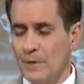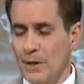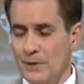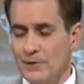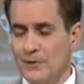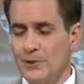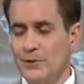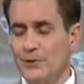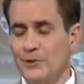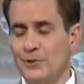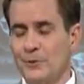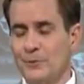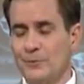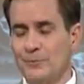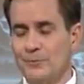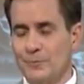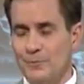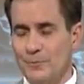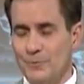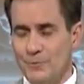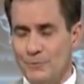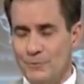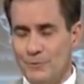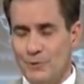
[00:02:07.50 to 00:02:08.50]
not just the
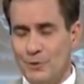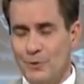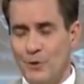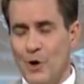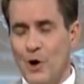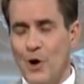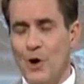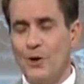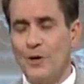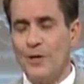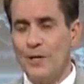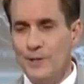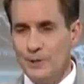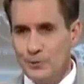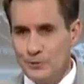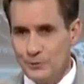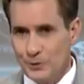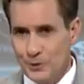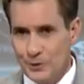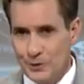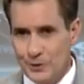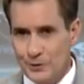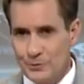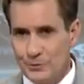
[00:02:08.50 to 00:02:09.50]
long
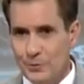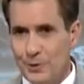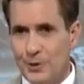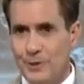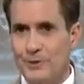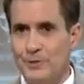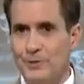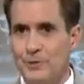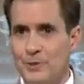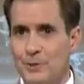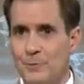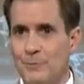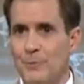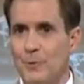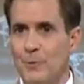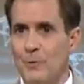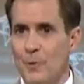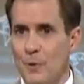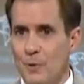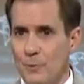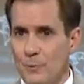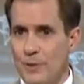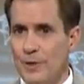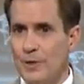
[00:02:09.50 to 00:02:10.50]
history in this relationship,
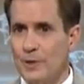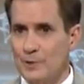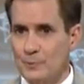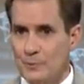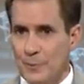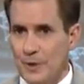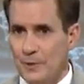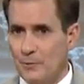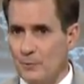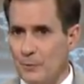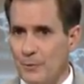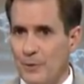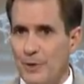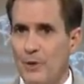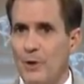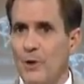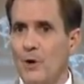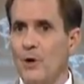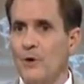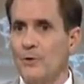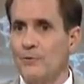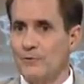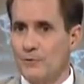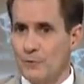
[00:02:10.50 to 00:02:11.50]
but what we expect will be
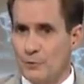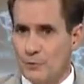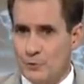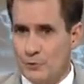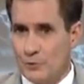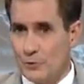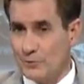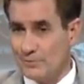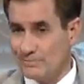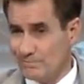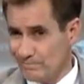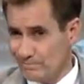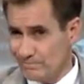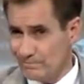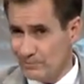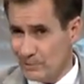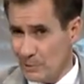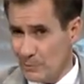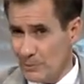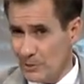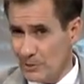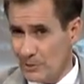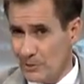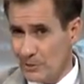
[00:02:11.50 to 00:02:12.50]
a long future.
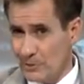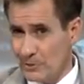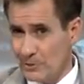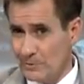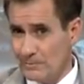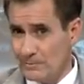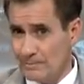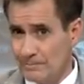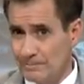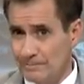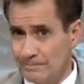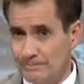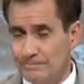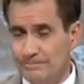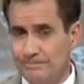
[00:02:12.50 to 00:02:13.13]
Does that make sense?